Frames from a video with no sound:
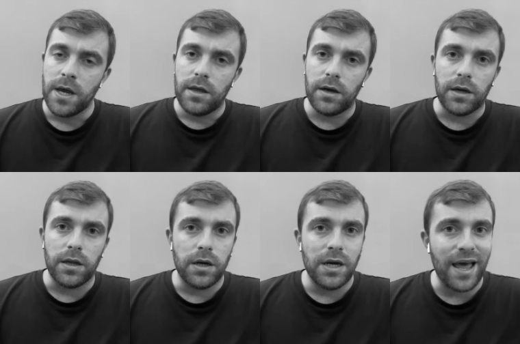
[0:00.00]

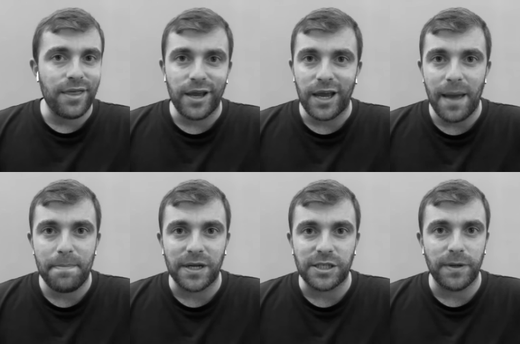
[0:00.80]
Uh, nothing
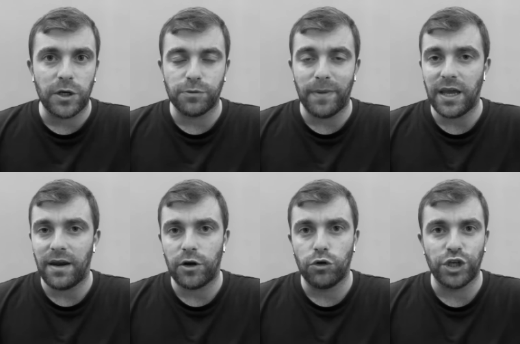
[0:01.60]
happened because Bayer
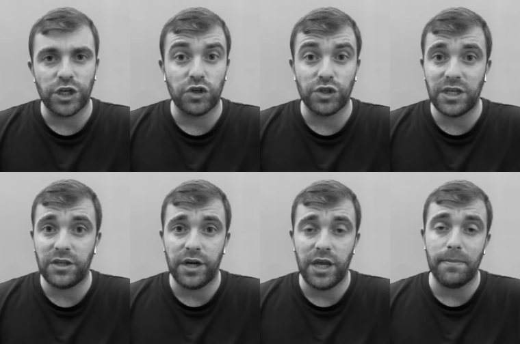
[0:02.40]
Leverkusen
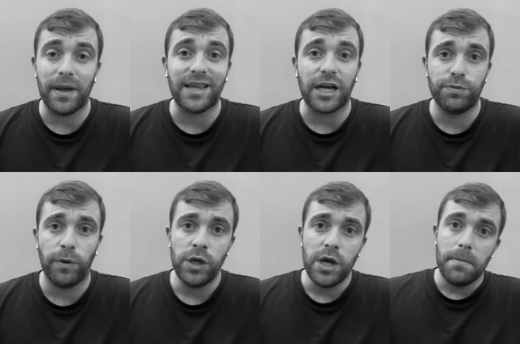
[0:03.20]
considered him
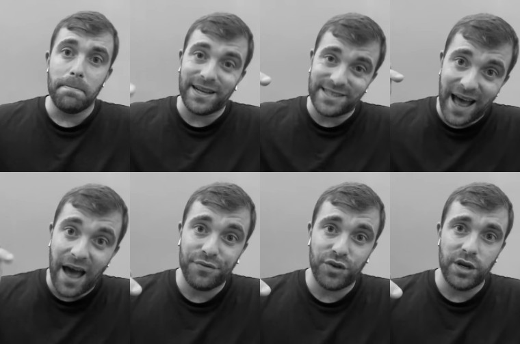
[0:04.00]
untouchable, but
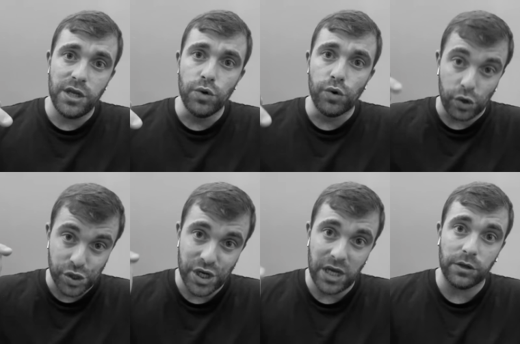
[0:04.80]
after the
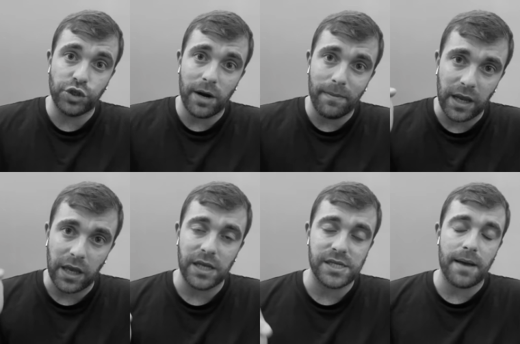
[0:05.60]
Euros in Germany
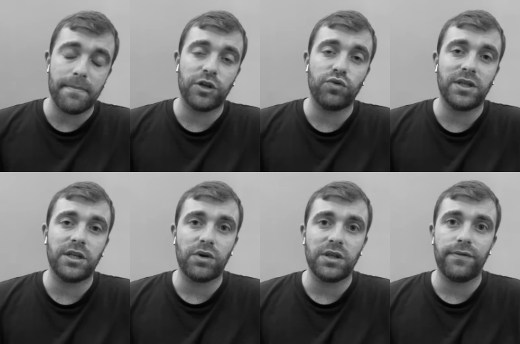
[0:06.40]
in summer
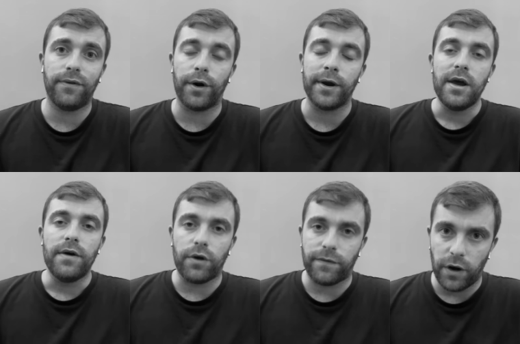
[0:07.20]
2024,
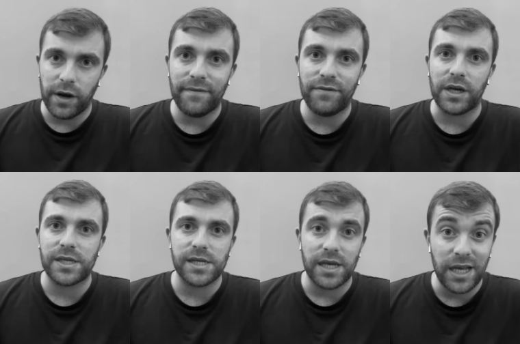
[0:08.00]
for Florian
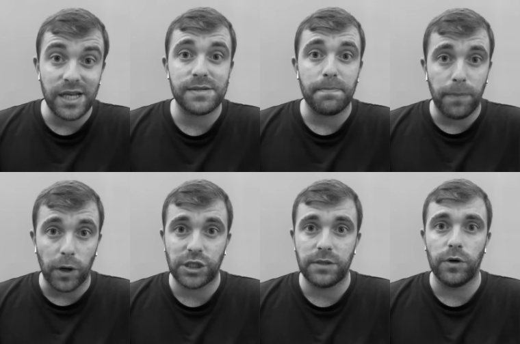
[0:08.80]
Wirtz, it's
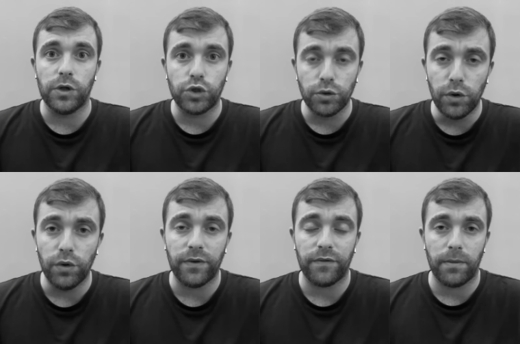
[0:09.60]
possible to
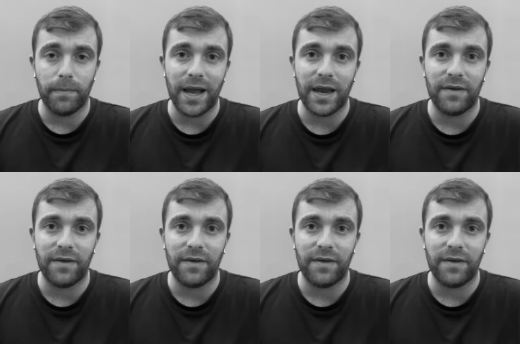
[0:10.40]
move from Bayer